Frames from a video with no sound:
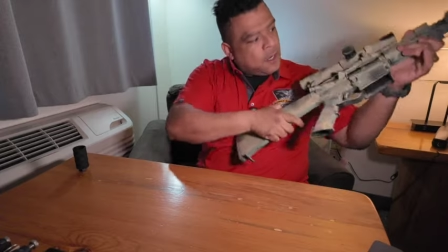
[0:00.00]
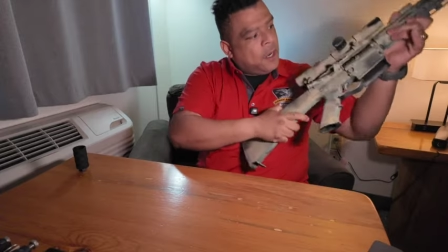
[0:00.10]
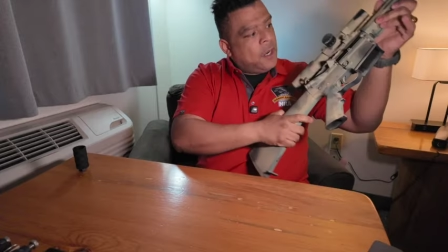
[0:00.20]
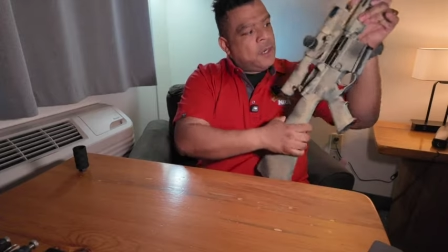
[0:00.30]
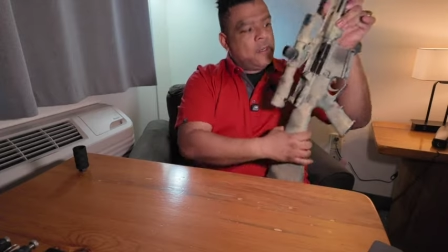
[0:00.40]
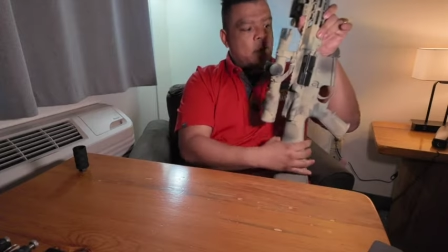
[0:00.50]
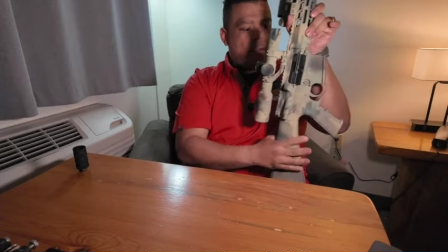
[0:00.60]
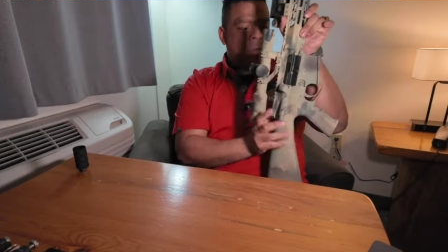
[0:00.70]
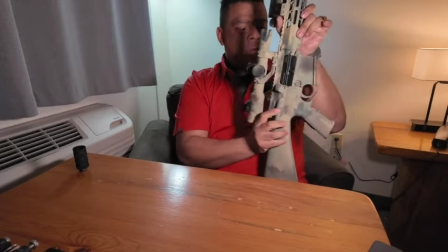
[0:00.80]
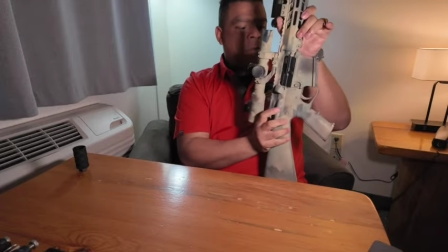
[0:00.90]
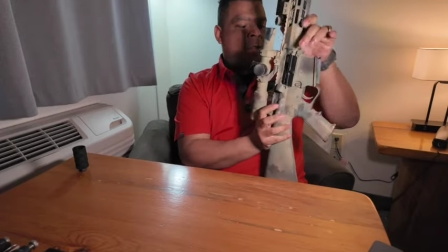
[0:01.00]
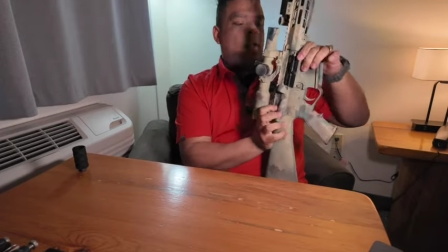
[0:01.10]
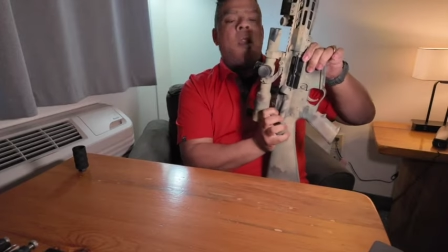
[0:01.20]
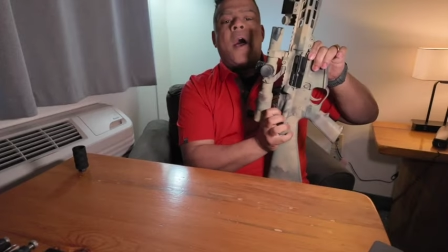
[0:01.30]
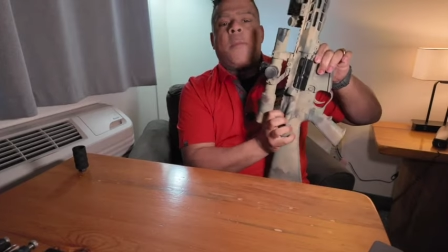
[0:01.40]
and we're going to
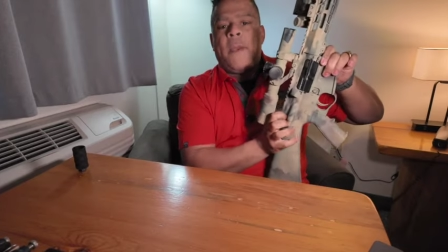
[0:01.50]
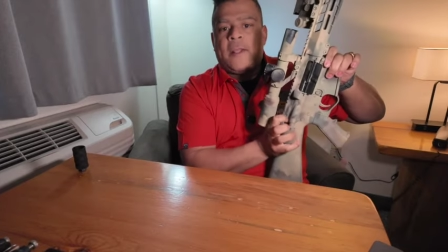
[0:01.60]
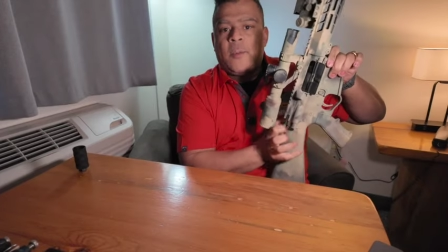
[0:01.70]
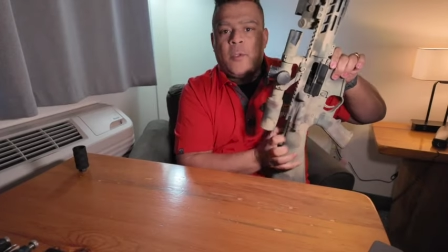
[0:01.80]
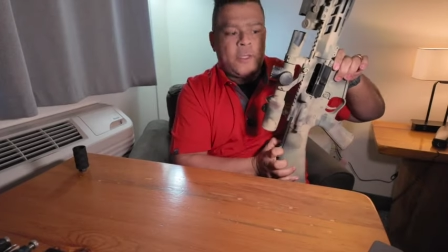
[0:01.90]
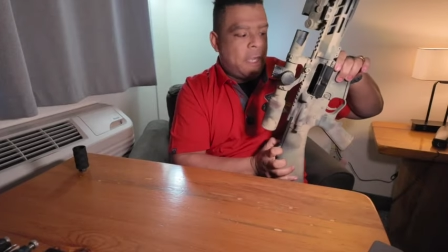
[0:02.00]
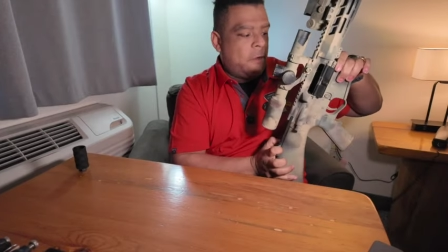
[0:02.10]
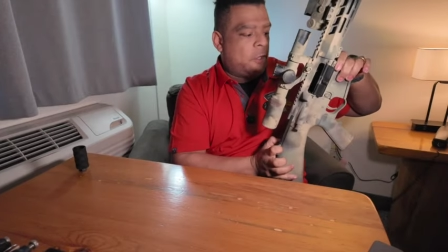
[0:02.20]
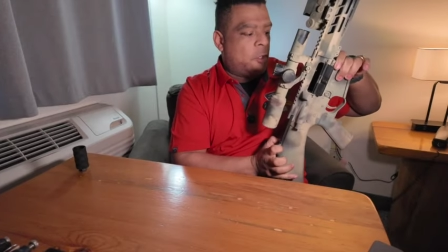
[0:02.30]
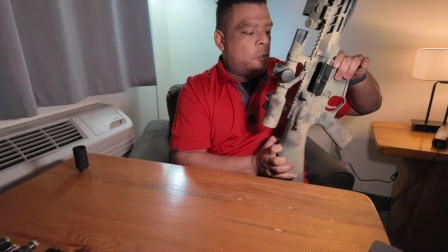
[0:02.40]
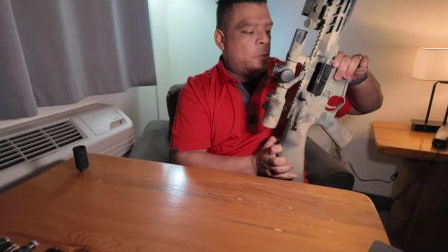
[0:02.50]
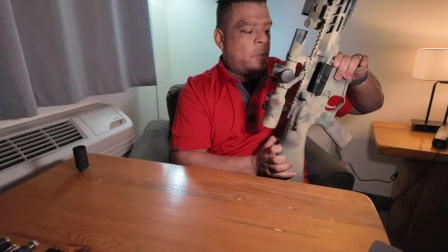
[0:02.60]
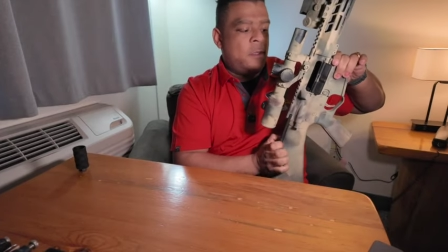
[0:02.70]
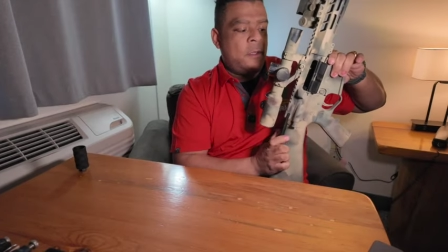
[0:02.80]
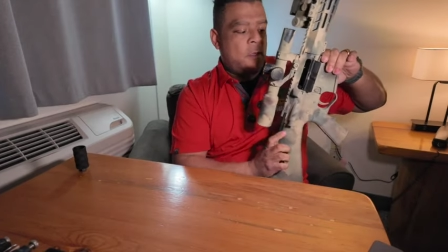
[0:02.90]
lock back the bolt carrier
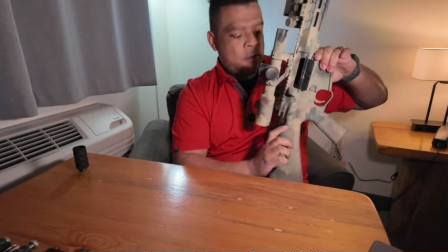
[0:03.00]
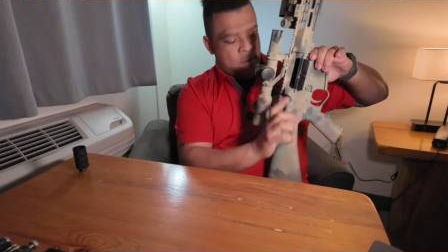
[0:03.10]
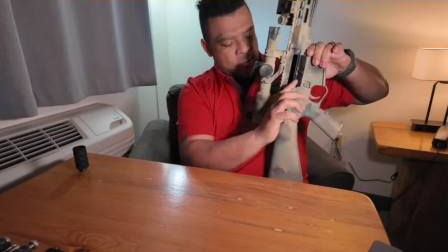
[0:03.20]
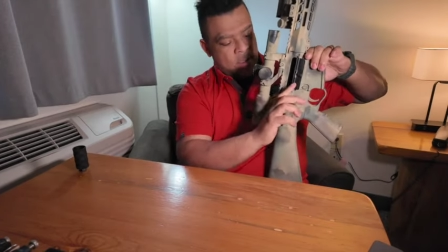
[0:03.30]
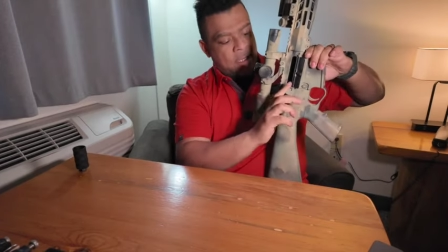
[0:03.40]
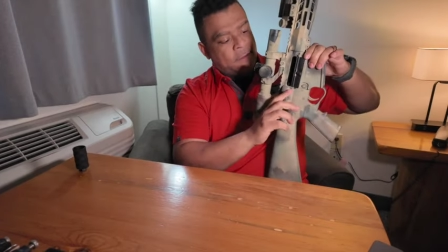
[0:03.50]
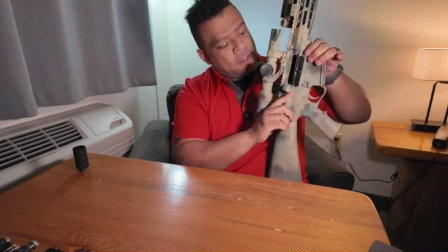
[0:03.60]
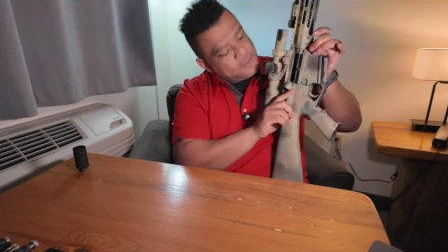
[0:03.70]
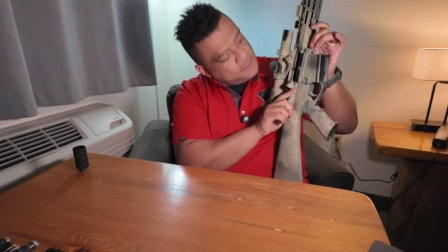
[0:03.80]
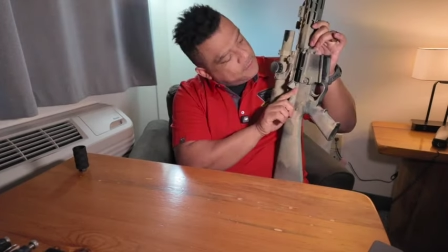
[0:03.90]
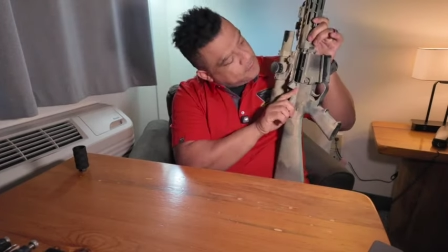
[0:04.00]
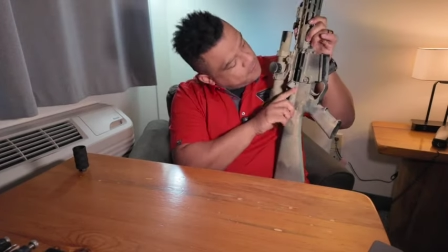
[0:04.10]
group like this,